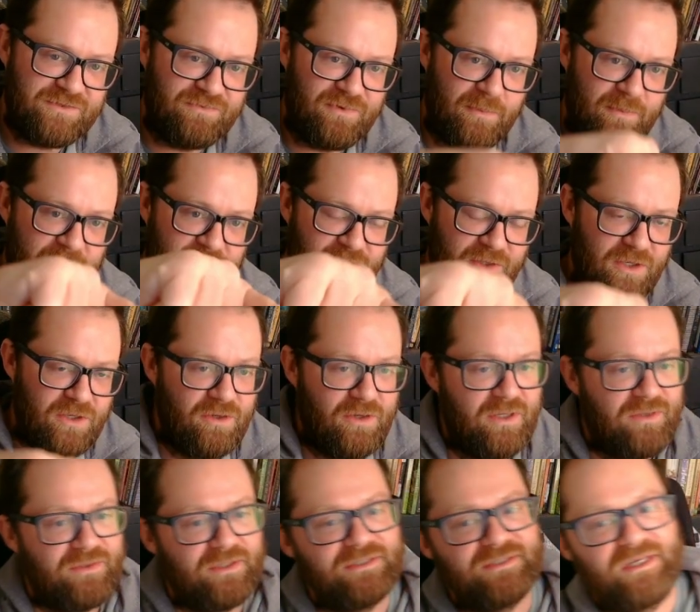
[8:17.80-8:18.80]
from it, then you
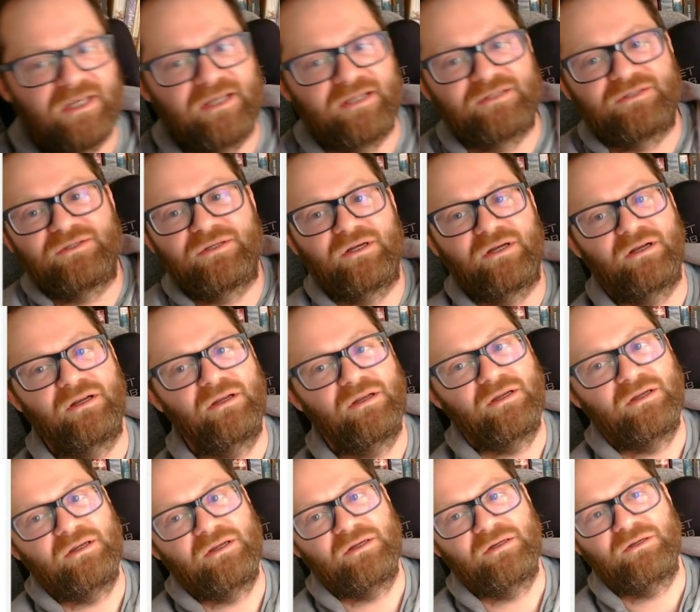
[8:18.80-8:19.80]
get this answer.
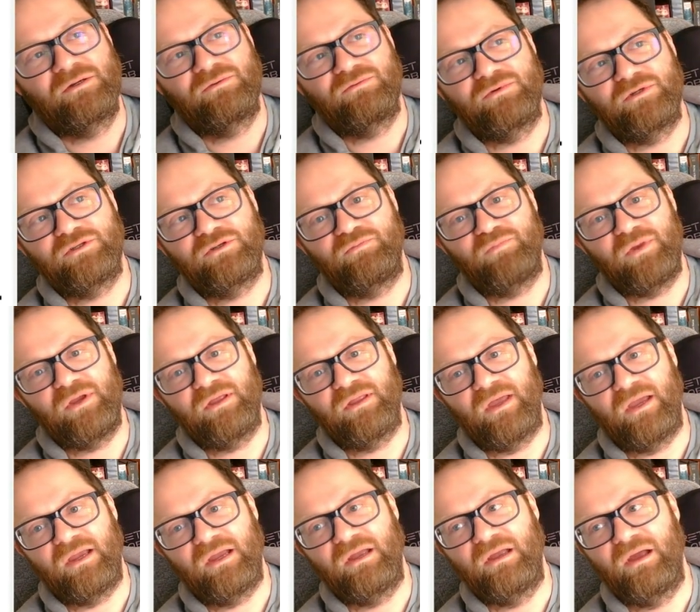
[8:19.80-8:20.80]
Which would be
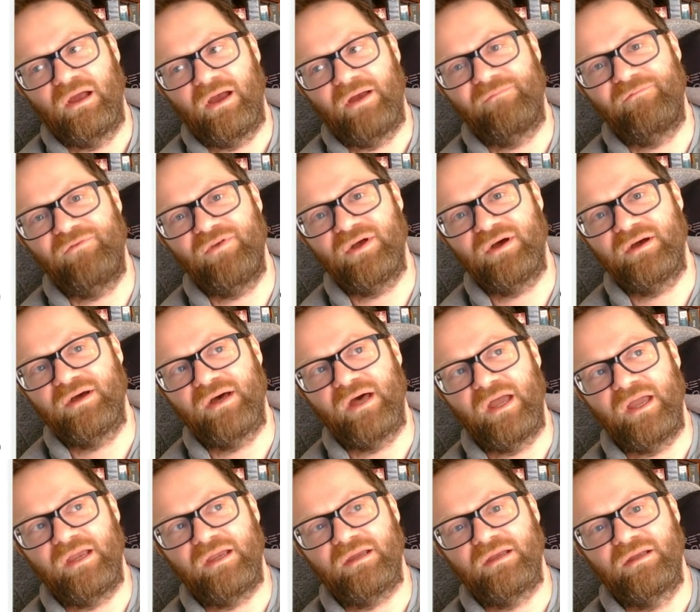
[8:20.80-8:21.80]
like, I'm feeling
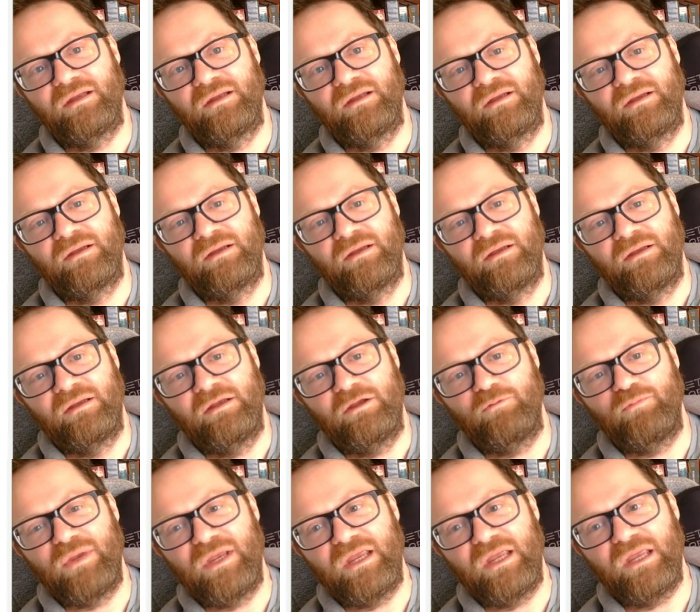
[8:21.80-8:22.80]
like it
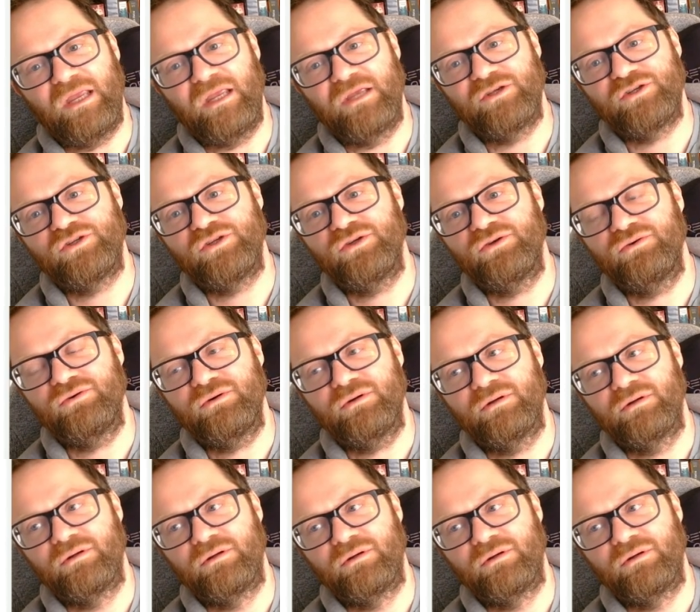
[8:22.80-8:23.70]
would be issue.